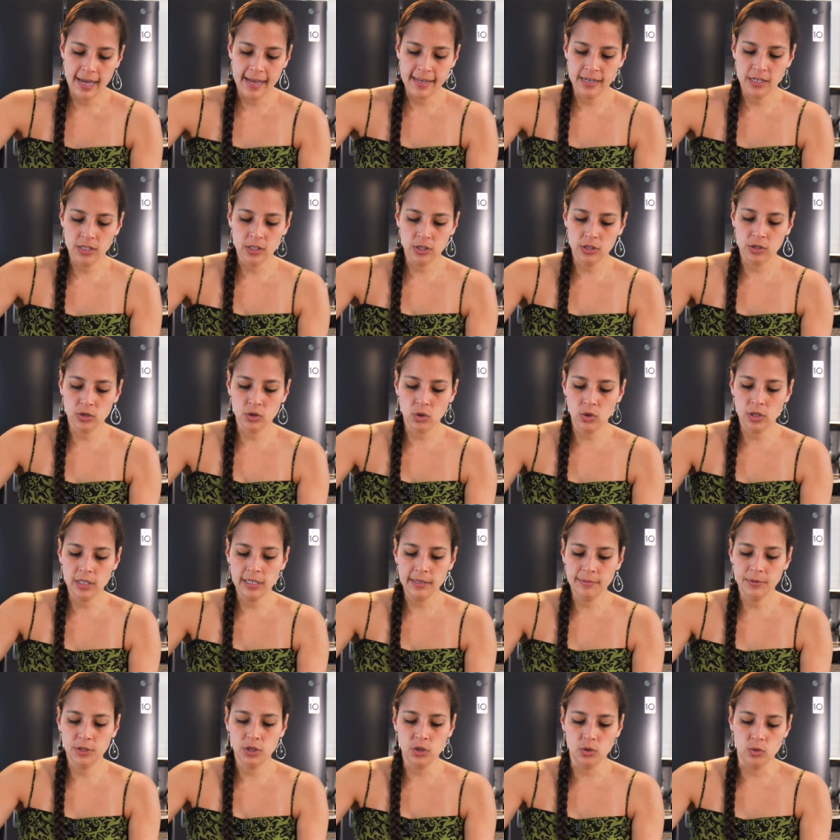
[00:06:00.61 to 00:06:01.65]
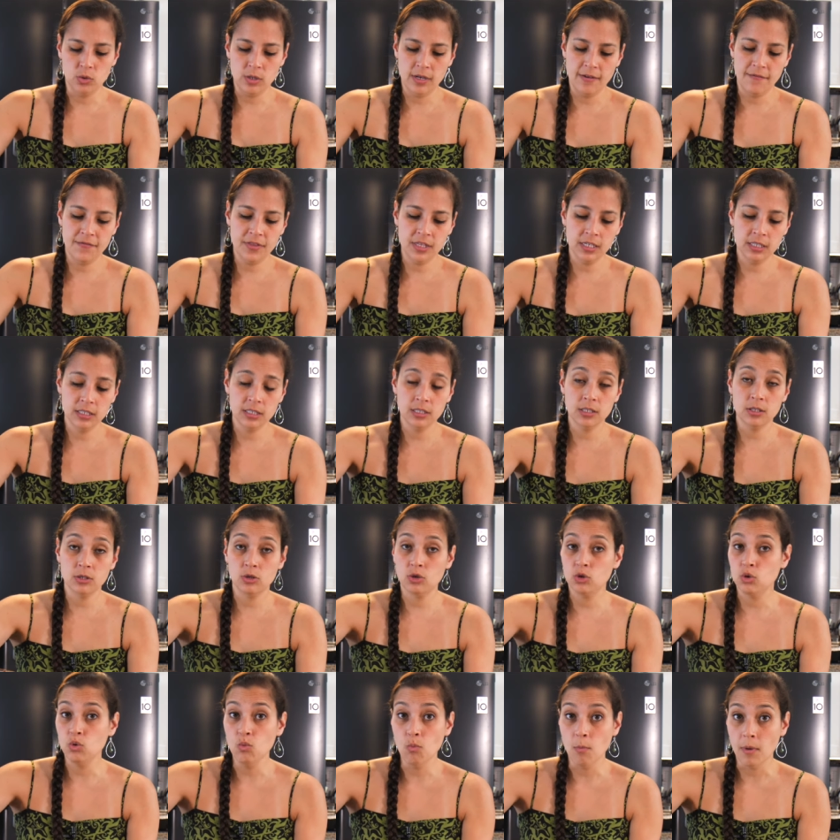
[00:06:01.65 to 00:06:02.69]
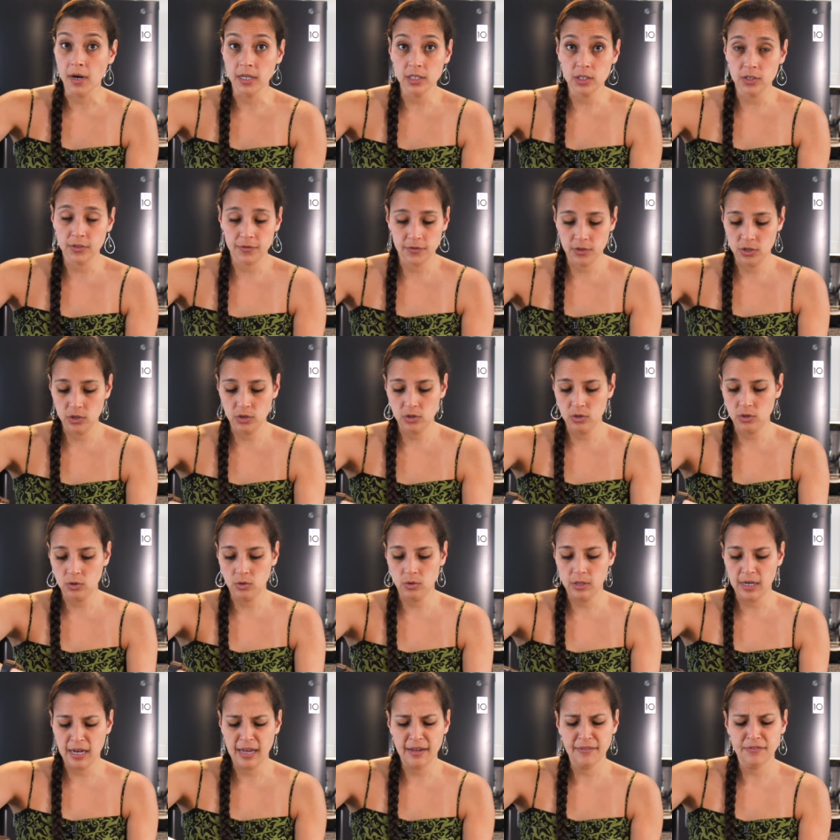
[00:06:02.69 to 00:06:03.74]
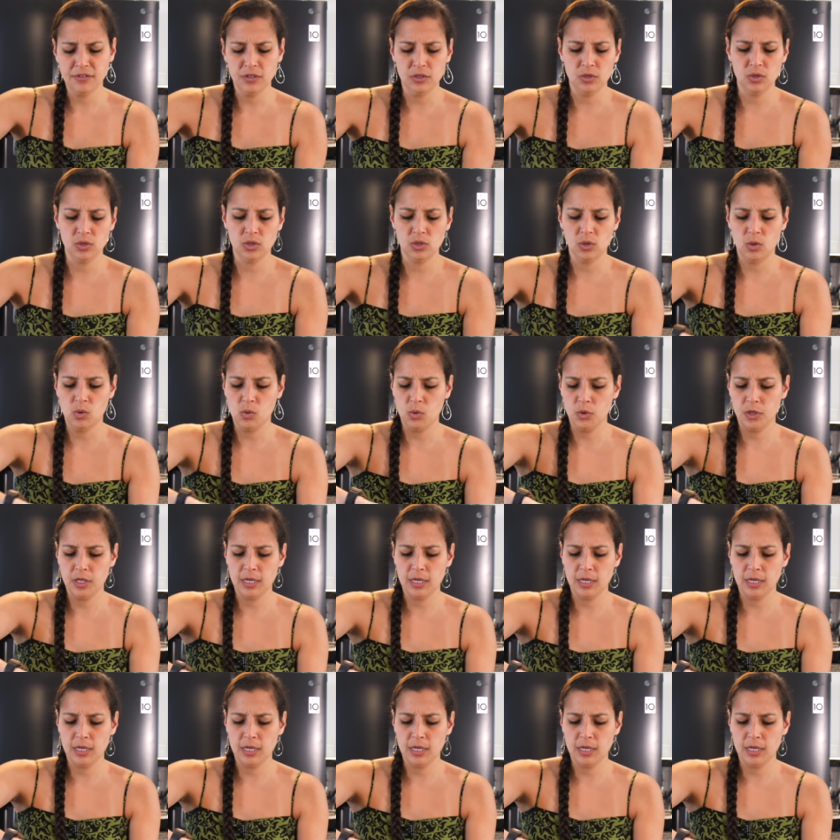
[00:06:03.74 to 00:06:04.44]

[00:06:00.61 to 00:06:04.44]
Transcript: and totally up to you, if this is too much for you, you don't have to use the whole